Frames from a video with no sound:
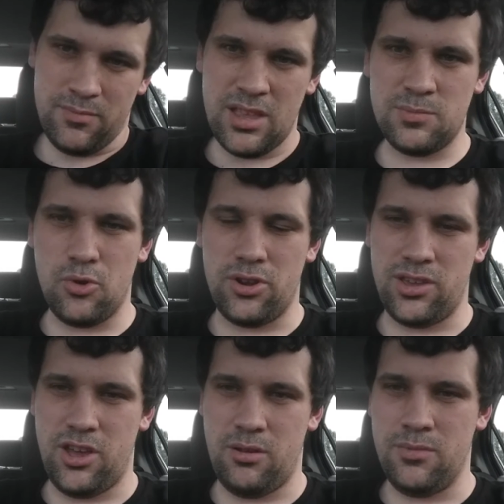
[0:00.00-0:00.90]
There's more to
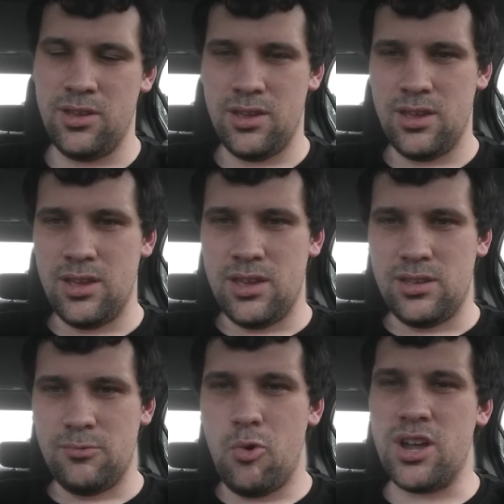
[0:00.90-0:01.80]
come.
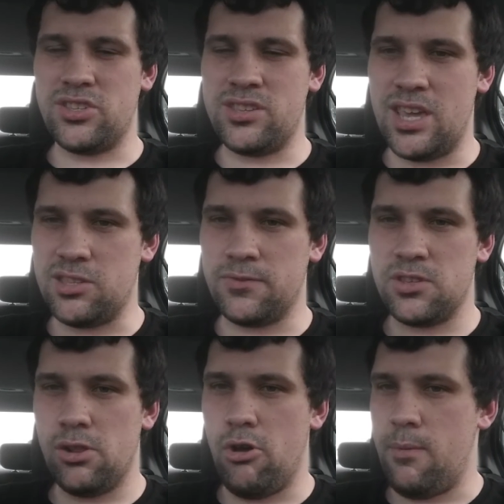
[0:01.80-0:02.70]
Wash the taste of
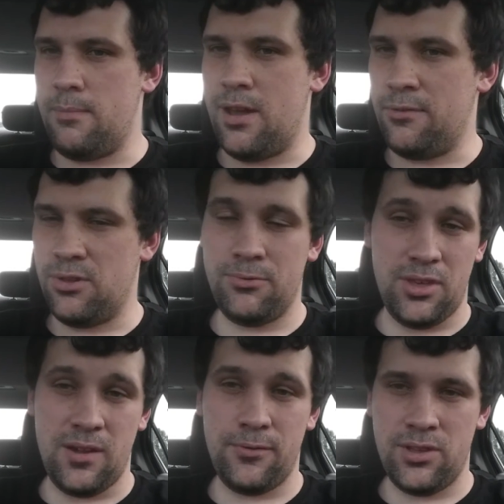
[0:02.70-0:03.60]
Solo out of my mouth, though,
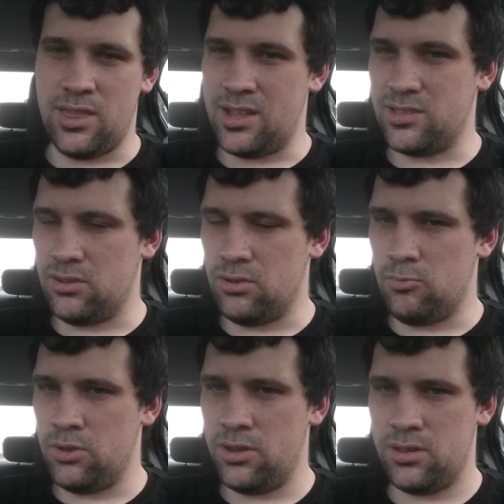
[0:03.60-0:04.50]
thankfully. That's a
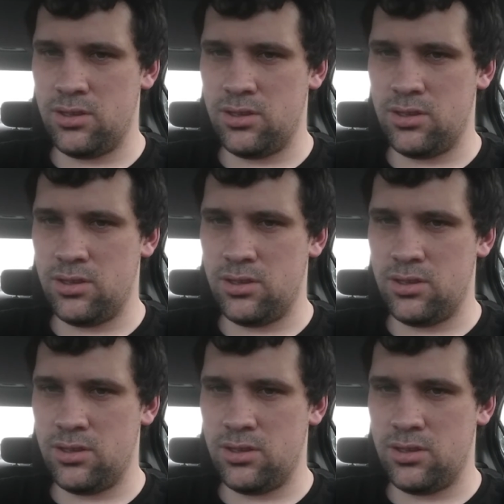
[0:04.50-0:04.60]
good one.